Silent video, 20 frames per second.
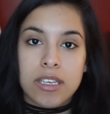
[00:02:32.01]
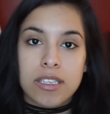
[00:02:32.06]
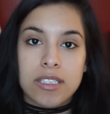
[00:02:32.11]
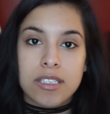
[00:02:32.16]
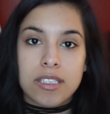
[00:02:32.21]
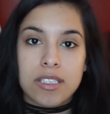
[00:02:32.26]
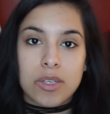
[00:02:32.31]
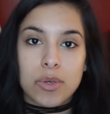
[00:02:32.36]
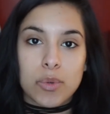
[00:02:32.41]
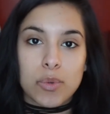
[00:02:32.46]

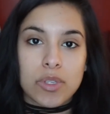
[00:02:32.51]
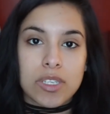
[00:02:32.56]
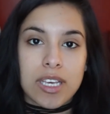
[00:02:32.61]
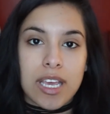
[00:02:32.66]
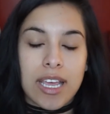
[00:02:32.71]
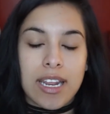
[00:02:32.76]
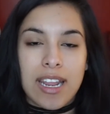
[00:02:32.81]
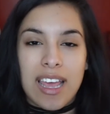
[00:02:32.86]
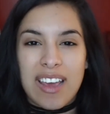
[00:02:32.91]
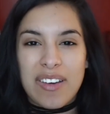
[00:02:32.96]
suit
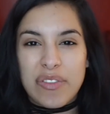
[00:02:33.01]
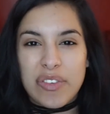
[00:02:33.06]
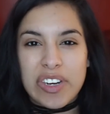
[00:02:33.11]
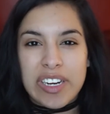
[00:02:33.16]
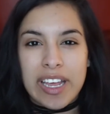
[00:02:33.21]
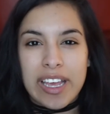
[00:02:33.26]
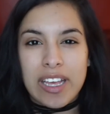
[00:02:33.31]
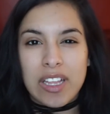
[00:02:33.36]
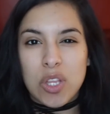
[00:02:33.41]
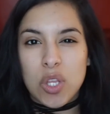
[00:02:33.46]
an
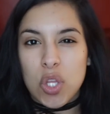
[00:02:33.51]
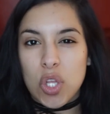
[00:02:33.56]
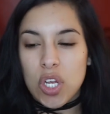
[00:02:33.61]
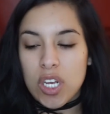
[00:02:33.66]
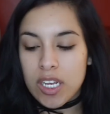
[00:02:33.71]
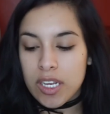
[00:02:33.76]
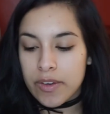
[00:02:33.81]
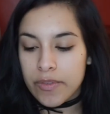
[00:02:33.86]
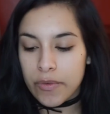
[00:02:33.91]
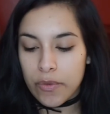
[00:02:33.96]
everyday
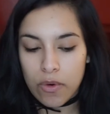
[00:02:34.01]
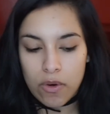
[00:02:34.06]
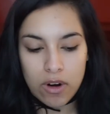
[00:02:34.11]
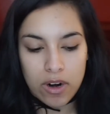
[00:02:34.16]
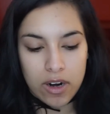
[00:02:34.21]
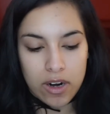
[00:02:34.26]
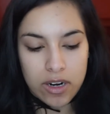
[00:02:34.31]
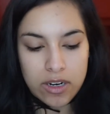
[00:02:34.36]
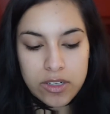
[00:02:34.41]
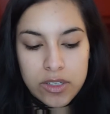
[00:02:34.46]
look
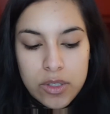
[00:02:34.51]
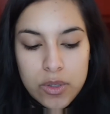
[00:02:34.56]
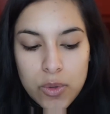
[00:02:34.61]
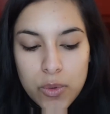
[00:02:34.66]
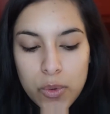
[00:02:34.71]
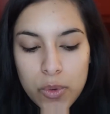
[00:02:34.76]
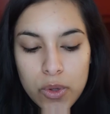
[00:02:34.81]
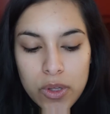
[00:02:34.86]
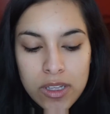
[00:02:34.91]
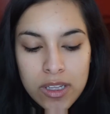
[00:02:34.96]
for
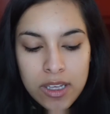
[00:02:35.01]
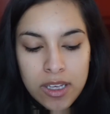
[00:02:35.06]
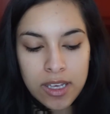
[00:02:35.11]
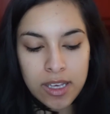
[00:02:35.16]
school.